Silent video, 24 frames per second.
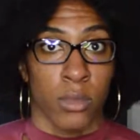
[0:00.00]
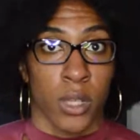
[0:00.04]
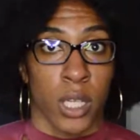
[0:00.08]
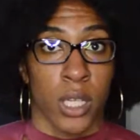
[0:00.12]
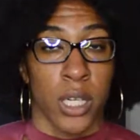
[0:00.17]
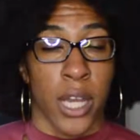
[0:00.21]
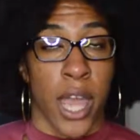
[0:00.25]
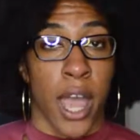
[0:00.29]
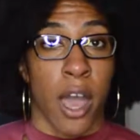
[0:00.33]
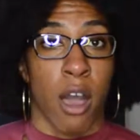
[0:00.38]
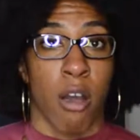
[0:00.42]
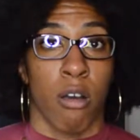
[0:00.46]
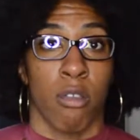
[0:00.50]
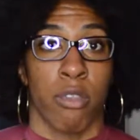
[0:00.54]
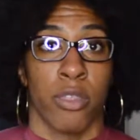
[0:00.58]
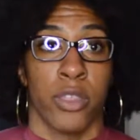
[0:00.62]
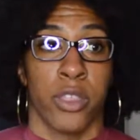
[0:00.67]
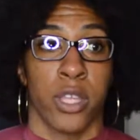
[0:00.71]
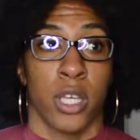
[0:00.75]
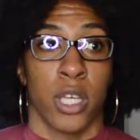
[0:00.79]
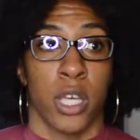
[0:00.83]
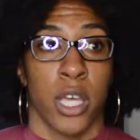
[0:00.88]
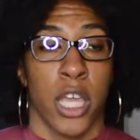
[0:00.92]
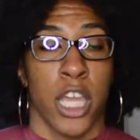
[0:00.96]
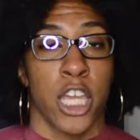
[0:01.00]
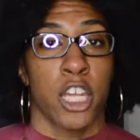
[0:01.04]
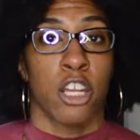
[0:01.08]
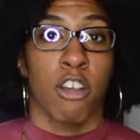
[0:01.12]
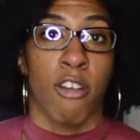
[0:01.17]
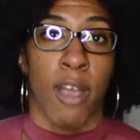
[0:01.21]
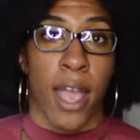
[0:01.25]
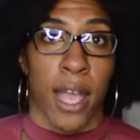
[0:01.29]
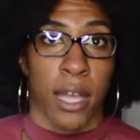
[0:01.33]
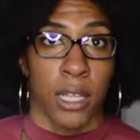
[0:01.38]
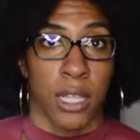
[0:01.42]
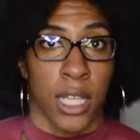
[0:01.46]
Now, the
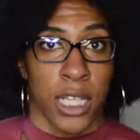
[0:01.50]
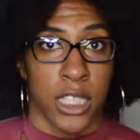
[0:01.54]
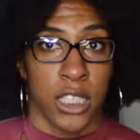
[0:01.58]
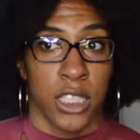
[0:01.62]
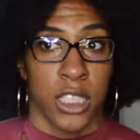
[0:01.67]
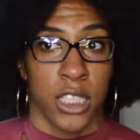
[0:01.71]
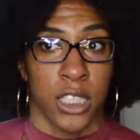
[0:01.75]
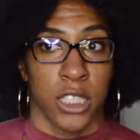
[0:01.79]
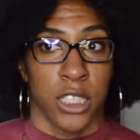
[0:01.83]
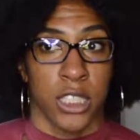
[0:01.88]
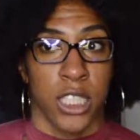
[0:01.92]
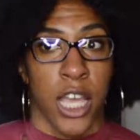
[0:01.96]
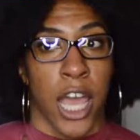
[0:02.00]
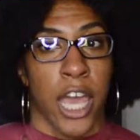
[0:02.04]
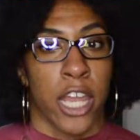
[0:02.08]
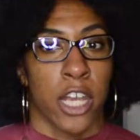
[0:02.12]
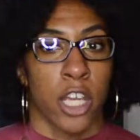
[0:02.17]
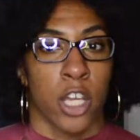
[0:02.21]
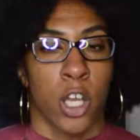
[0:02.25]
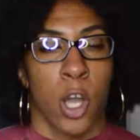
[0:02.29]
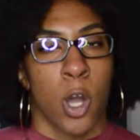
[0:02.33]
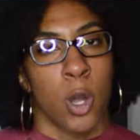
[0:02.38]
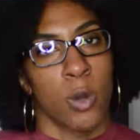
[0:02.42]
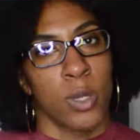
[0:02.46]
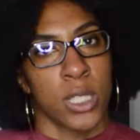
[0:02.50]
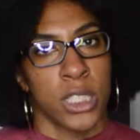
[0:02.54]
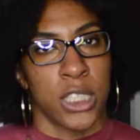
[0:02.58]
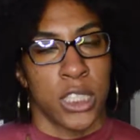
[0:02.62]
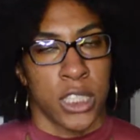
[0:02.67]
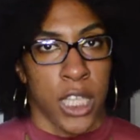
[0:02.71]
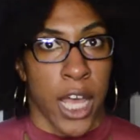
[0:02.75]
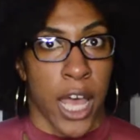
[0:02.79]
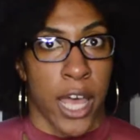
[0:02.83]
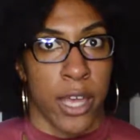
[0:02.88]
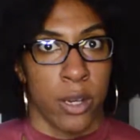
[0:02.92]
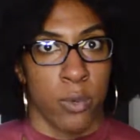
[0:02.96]
interact lessons kind of
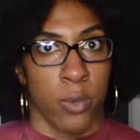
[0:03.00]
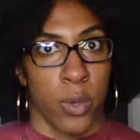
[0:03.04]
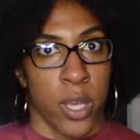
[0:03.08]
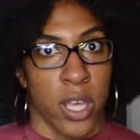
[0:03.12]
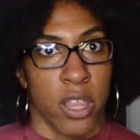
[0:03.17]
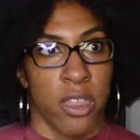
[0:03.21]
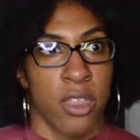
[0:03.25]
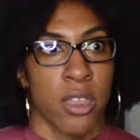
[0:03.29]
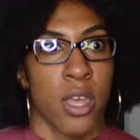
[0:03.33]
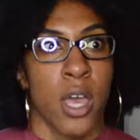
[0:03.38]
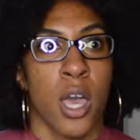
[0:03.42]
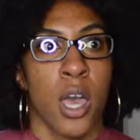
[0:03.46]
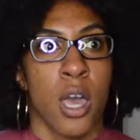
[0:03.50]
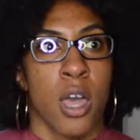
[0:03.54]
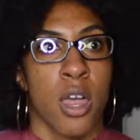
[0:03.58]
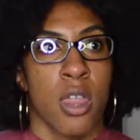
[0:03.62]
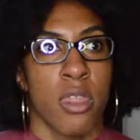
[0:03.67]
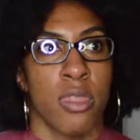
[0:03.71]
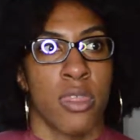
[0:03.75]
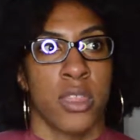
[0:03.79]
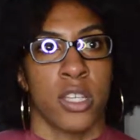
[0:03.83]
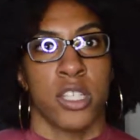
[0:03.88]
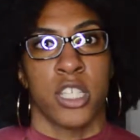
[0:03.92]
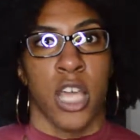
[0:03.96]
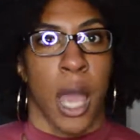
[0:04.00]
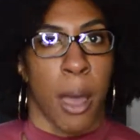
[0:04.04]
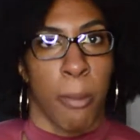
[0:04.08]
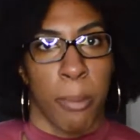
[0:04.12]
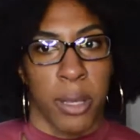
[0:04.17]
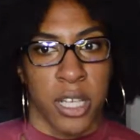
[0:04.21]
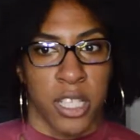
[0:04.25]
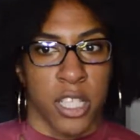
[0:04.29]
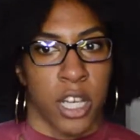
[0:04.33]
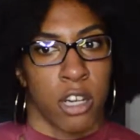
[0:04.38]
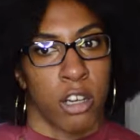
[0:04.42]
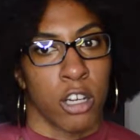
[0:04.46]
coincide with the
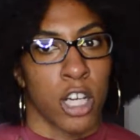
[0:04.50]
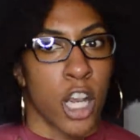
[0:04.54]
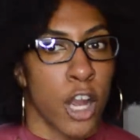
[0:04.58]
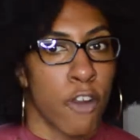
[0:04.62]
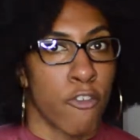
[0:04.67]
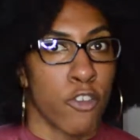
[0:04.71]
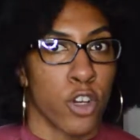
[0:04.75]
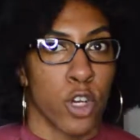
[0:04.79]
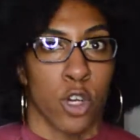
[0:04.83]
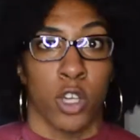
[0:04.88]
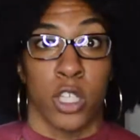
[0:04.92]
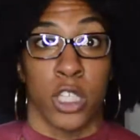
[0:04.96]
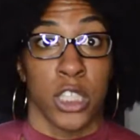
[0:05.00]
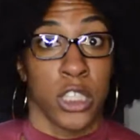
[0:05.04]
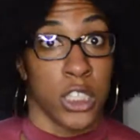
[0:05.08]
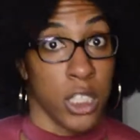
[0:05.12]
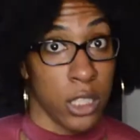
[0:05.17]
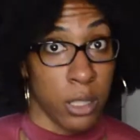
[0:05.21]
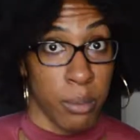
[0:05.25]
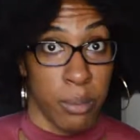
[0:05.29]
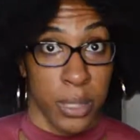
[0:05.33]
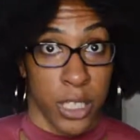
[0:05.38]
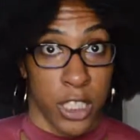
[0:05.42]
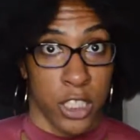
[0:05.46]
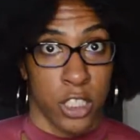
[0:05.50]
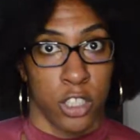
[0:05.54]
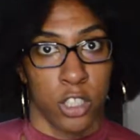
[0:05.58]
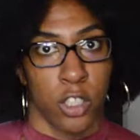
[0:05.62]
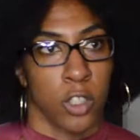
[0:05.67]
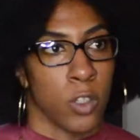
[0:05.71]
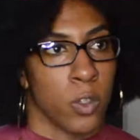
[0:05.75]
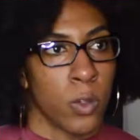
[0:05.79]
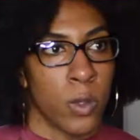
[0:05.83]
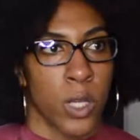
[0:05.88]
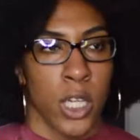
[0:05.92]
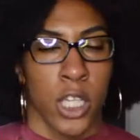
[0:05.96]
topics that are covered on the syllabus,
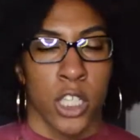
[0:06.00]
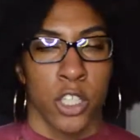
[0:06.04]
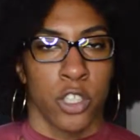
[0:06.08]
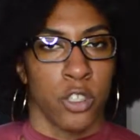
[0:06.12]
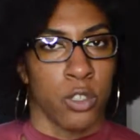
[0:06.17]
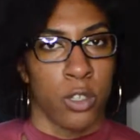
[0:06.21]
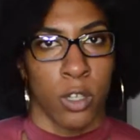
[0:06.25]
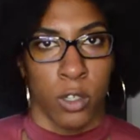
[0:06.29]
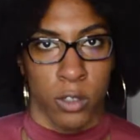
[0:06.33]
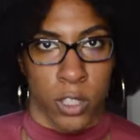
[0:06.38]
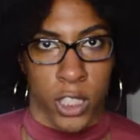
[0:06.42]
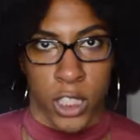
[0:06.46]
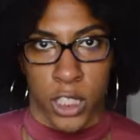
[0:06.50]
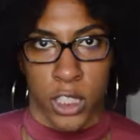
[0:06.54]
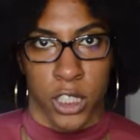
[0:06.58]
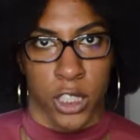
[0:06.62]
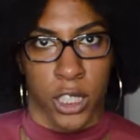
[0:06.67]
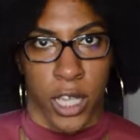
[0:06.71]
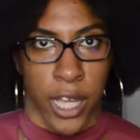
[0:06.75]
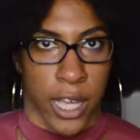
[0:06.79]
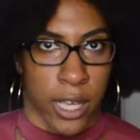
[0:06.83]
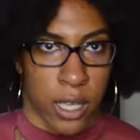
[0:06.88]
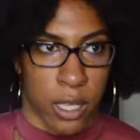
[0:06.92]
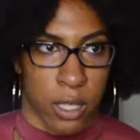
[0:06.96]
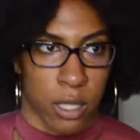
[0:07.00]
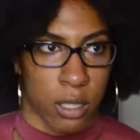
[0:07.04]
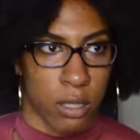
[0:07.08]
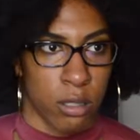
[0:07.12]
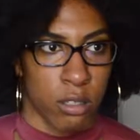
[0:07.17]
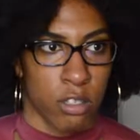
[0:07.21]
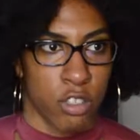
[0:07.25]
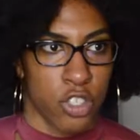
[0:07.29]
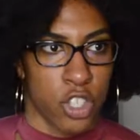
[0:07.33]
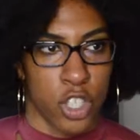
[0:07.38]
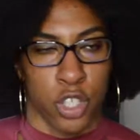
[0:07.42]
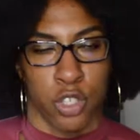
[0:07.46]
so you don't need to
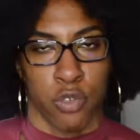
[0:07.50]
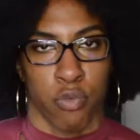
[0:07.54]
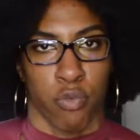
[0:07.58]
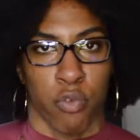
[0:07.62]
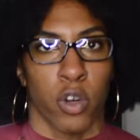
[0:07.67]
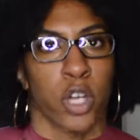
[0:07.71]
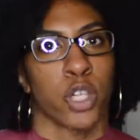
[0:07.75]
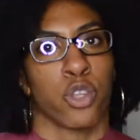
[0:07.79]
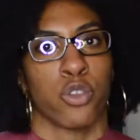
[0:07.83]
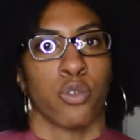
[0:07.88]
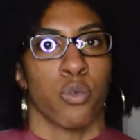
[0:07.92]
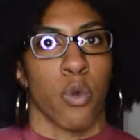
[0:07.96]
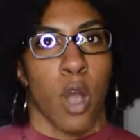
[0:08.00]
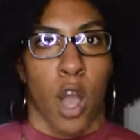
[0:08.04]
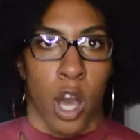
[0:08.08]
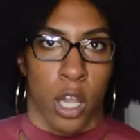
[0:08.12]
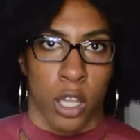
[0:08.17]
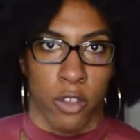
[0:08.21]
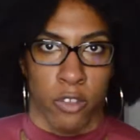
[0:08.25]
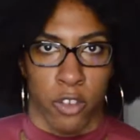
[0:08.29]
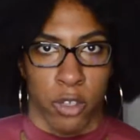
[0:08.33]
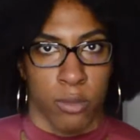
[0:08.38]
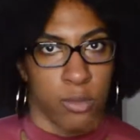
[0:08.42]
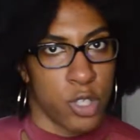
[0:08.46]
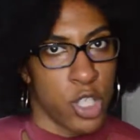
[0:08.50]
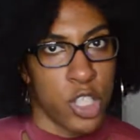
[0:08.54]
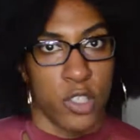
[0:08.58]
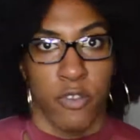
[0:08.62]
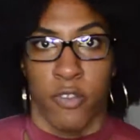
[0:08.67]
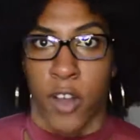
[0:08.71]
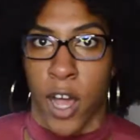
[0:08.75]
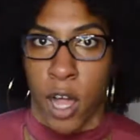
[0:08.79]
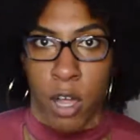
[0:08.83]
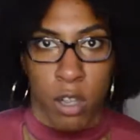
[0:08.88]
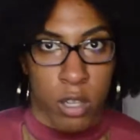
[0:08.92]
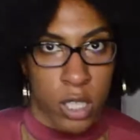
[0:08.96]
just run through all of them. Just
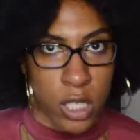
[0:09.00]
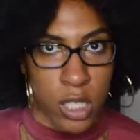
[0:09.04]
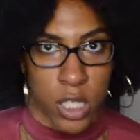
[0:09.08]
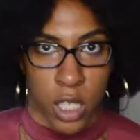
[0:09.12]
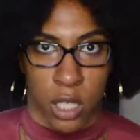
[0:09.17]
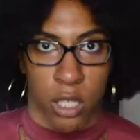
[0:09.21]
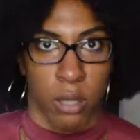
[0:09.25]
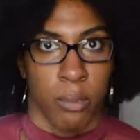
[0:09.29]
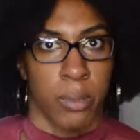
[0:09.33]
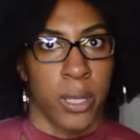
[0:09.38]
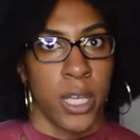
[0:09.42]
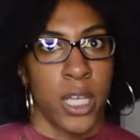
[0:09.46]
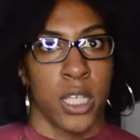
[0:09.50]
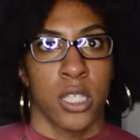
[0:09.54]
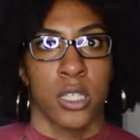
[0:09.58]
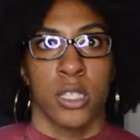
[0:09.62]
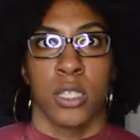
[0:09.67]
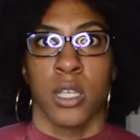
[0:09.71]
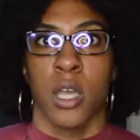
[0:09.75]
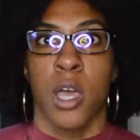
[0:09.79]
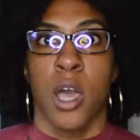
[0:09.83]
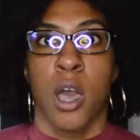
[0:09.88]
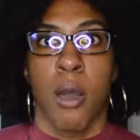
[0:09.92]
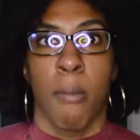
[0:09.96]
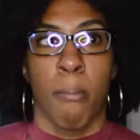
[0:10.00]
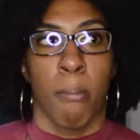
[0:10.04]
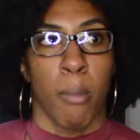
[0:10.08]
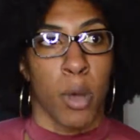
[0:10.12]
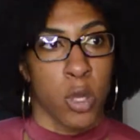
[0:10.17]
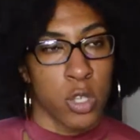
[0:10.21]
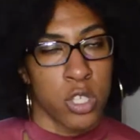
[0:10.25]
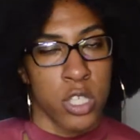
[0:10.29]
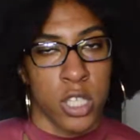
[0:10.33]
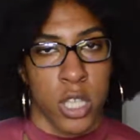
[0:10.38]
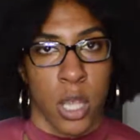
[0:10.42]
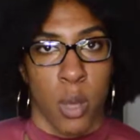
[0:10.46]
follow the syllabus.
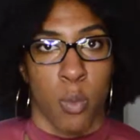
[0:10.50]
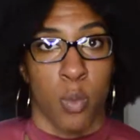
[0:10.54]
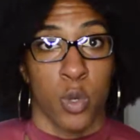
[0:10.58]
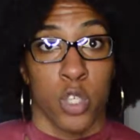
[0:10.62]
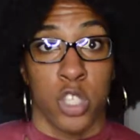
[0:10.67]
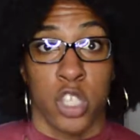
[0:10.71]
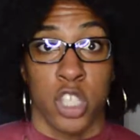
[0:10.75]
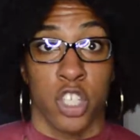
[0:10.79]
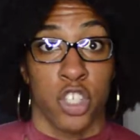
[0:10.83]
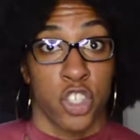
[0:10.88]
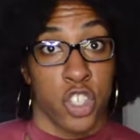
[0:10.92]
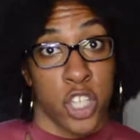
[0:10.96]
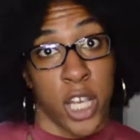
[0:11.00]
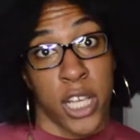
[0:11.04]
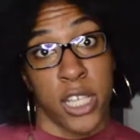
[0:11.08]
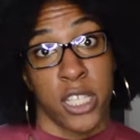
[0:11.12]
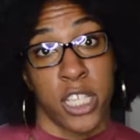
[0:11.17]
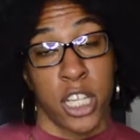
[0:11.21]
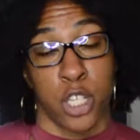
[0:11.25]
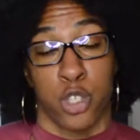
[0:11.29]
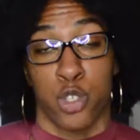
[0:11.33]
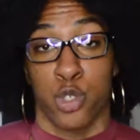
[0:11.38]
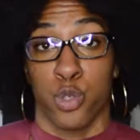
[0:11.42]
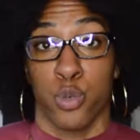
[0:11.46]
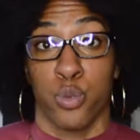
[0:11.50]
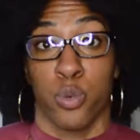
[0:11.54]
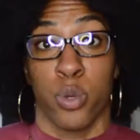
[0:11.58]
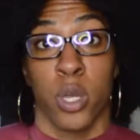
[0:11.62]
Most of them will suggest that